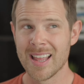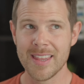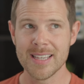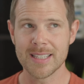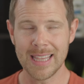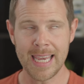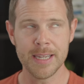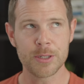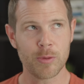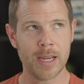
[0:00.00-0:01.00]
this
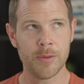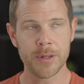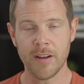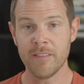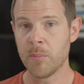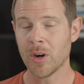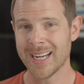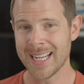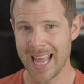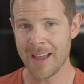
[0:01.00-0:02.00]
latest round of
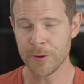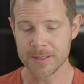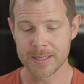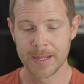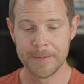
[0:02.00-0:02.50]
marketing efforts.